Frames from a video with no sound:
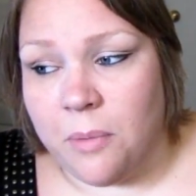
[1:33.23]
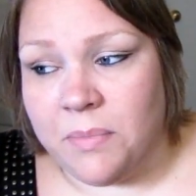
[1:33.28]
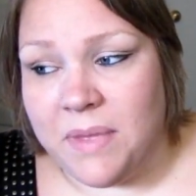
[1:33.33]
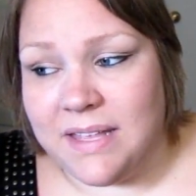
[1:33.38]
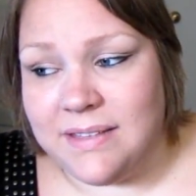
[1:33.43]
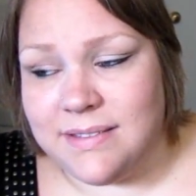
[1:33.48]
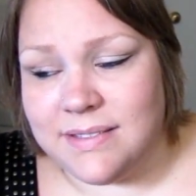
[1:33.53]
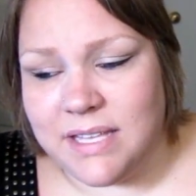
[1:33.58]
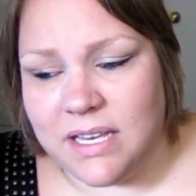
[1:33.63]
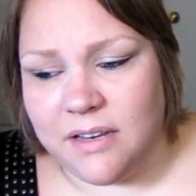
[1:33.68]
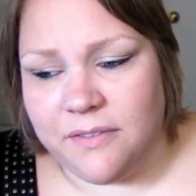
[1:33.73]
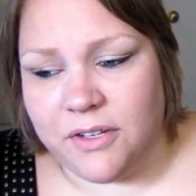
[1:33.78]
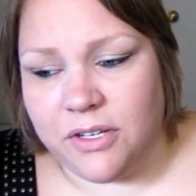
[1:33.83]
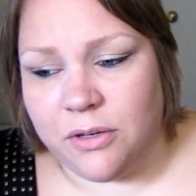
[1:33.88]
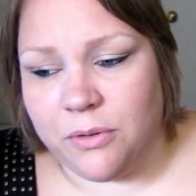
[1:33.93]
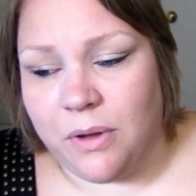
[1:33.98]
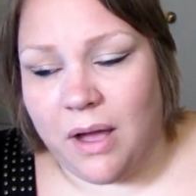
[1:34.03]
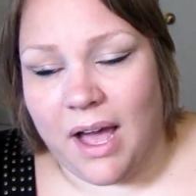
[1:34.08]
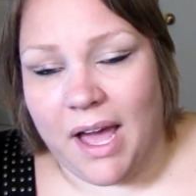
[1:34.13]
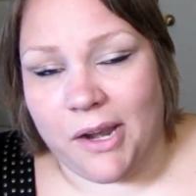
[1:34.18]
instead of,
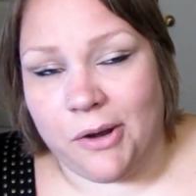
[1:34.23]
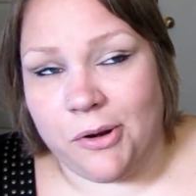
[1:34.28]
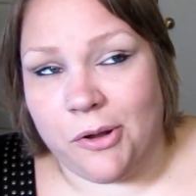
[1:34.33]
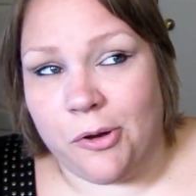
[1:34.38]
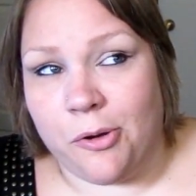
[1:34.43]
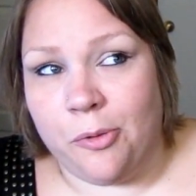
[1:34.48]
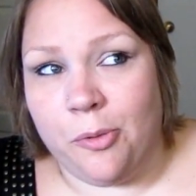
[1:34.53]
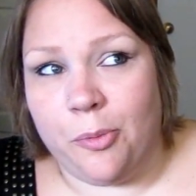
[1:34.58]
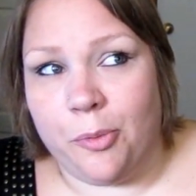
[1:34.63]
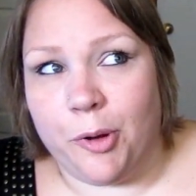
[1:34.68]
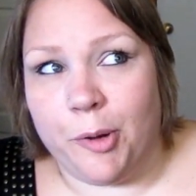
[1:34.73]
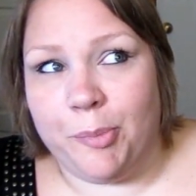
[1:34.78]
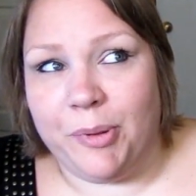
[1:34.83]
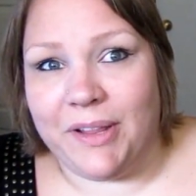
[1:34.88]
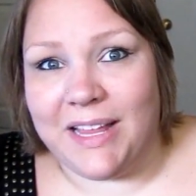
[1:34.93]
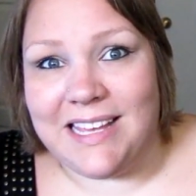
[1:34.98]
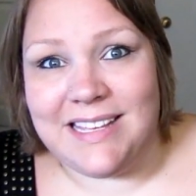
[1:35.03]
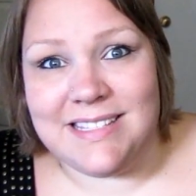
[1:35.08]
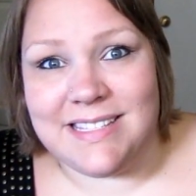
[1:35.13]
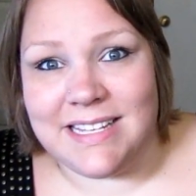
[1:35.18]
I don't know,
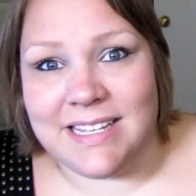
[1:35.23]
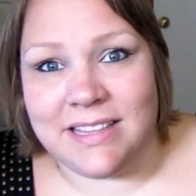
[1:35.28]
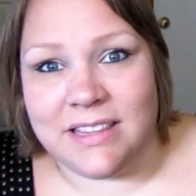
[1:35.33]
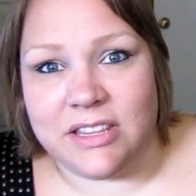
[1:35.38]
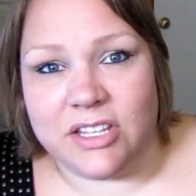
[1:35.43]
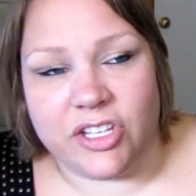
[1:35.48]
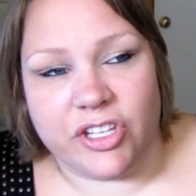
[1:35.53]
replacing